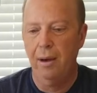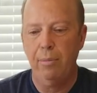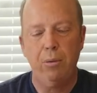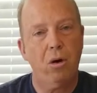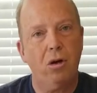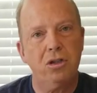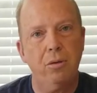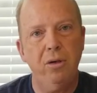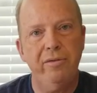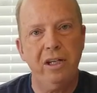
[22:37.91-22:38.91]
But we're also
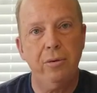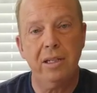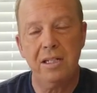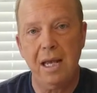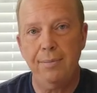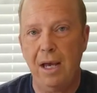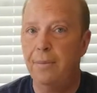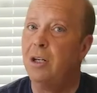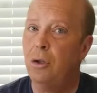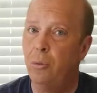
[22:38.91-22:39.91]
moving you at the same time
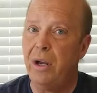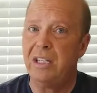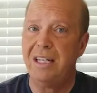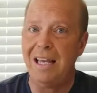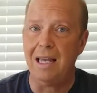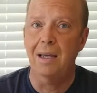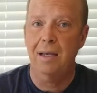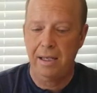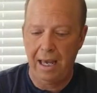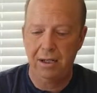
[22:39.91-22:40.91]
into the risky
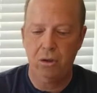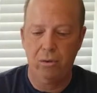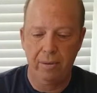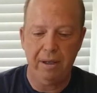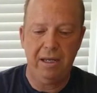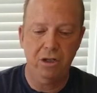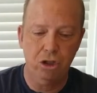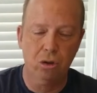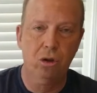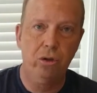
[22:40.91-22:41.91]
category because
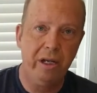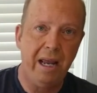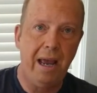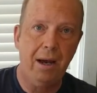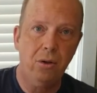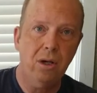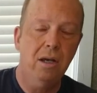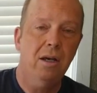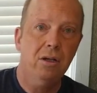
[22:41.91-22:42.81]
you're learning how